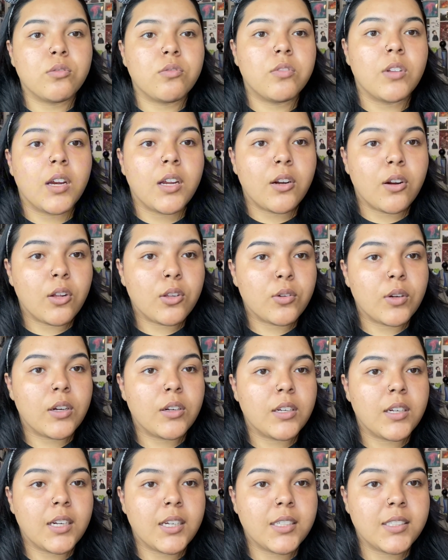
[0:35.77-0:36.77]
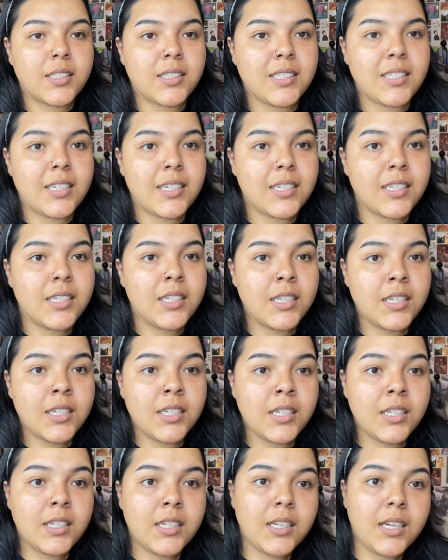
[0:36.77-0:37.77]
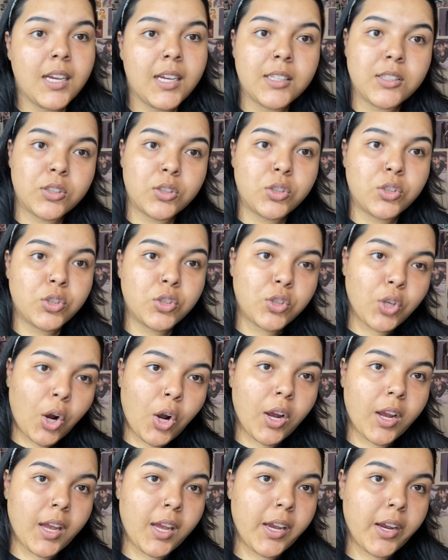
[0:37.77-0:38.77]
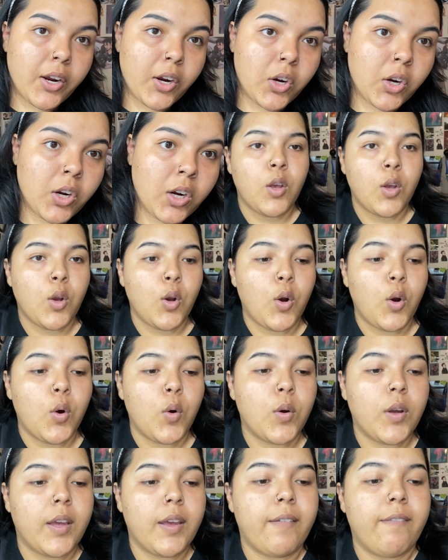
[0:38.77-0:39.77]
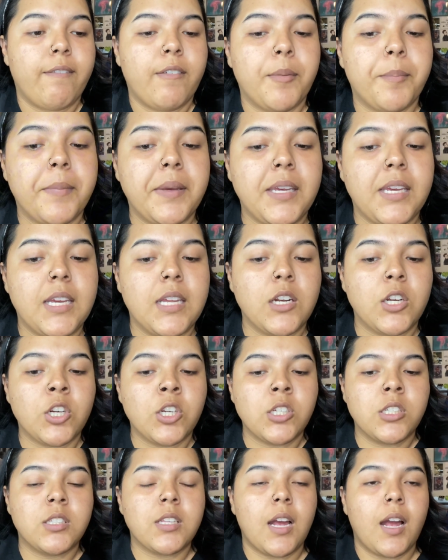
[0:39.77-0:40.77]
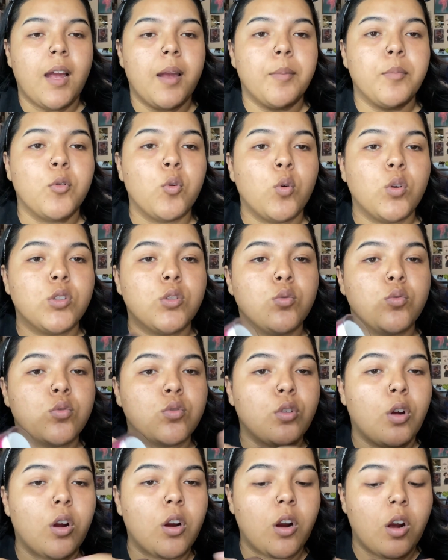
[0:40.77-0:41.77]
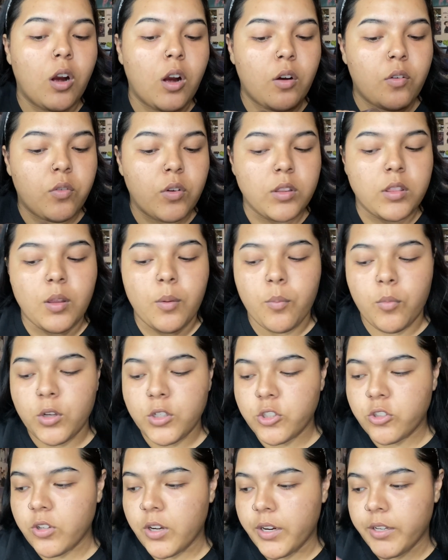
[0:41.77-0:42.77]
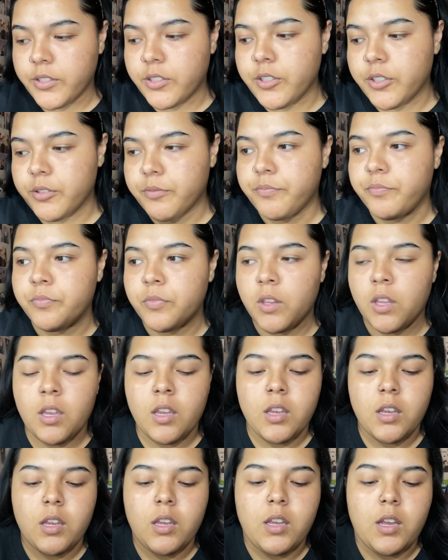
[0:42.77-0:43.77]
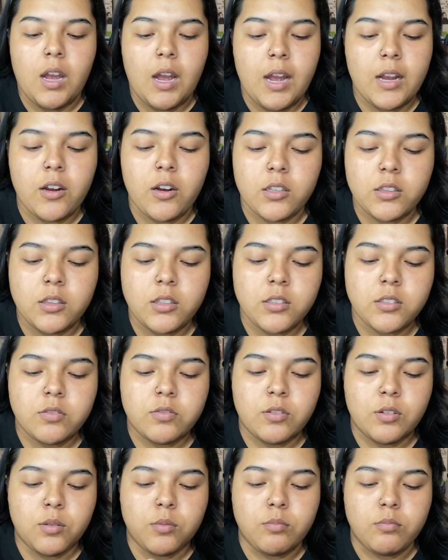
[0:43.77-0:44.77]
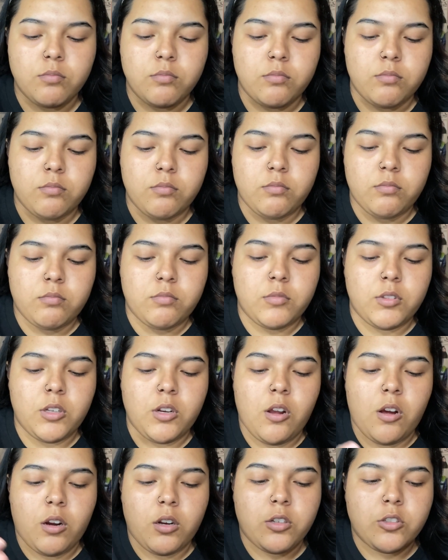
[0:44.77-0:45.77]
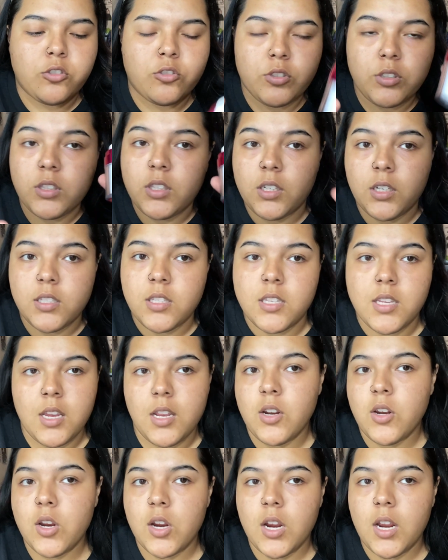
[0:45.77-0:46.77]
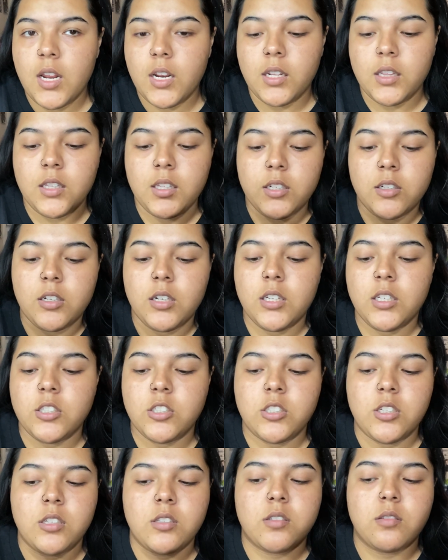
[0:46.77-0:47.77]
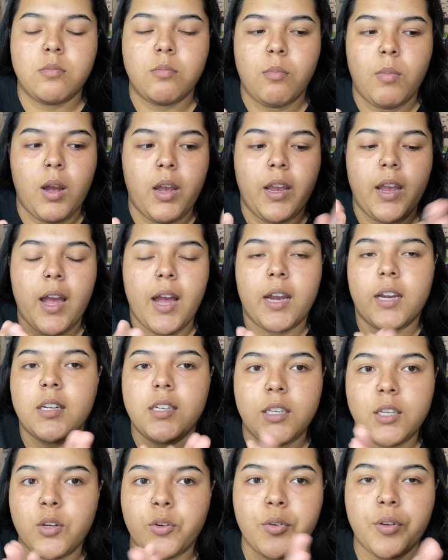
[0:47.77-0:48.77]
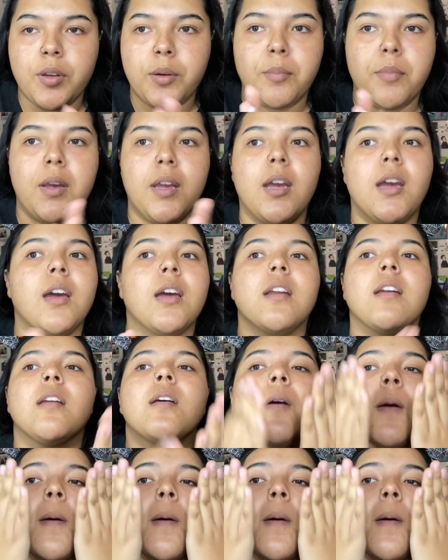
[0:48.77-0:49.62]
flying all around, and I can see it. And there's dog hair. Okay, for beginners, I'm going to start off with a moisturizer. I got this from the Dollar Tree, the container, and literally it's just my acne cream and